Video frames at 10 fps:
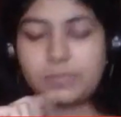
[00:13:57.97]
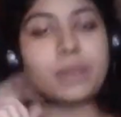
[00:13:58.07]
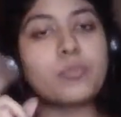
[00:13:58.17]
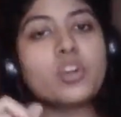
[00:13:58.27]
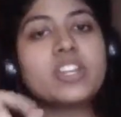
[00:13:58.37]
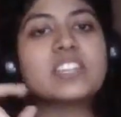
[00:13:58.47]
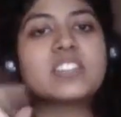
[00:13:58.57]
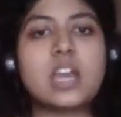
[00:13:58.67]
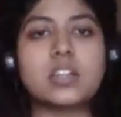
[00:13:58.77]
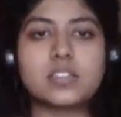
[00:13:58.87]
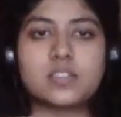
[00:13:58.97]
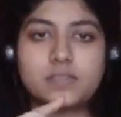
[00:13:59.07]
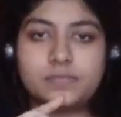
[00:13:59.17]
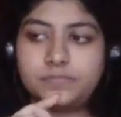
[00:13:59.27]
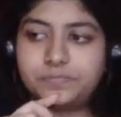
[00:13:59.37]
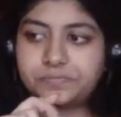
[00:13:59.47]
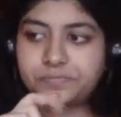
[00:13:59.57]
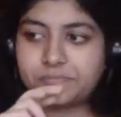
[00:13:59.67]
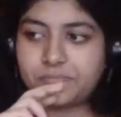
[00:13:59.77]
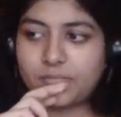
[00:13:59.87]
My morning starts
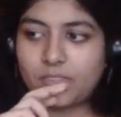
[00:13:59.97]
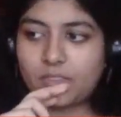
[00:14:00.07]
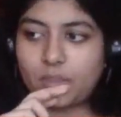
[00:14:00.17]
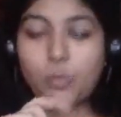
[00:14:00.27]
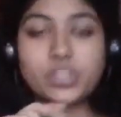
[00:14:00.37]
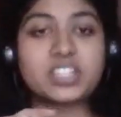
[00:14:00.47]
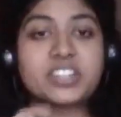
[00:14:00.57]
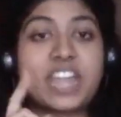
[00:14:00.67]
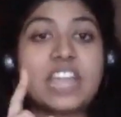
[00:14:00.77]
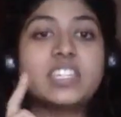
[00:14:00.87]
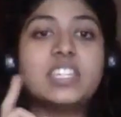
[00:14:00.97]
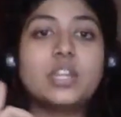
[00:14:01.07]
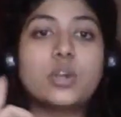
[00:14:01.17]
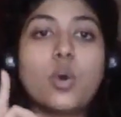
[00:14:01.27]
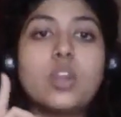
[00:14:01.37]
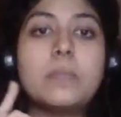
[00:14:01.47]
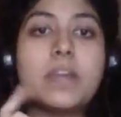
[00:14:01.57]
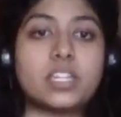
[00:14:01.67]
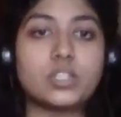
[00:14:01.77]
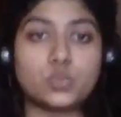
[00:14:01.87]
with a cranky call
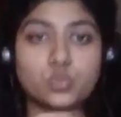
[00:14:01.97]
by you.